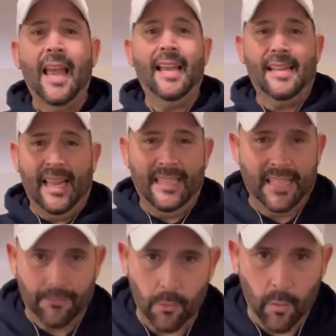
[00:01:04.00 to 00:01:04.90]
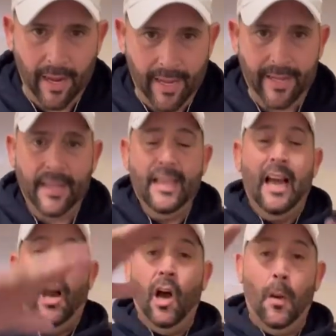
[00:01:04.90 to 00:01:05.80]
and I give away
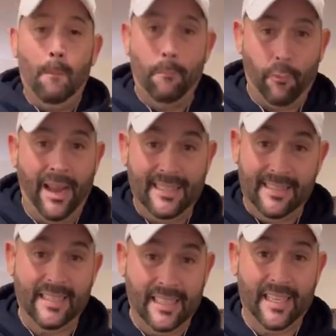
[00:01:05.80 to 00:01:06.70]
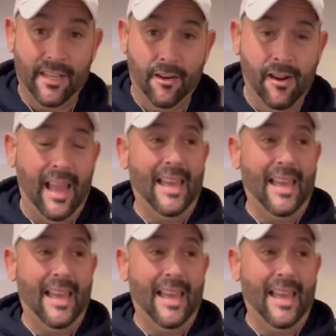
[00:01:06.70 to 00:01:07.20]
pricey gear.